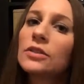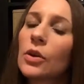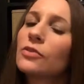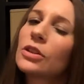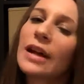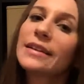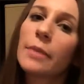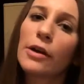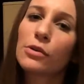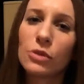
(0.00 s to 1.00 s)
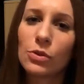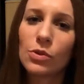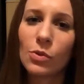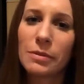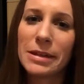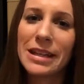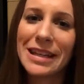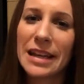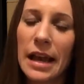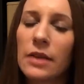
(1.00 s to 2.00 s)
So if you like my review of The Women
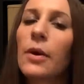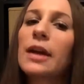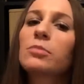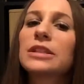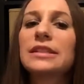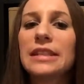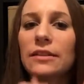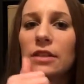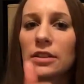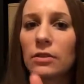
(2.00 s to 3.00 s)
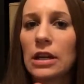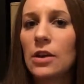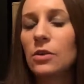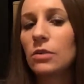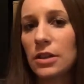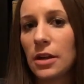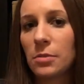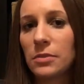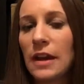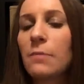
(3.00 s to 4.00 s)
in any way, please give this video a
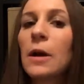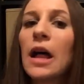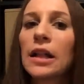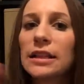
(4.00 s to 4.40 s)
thumbs up.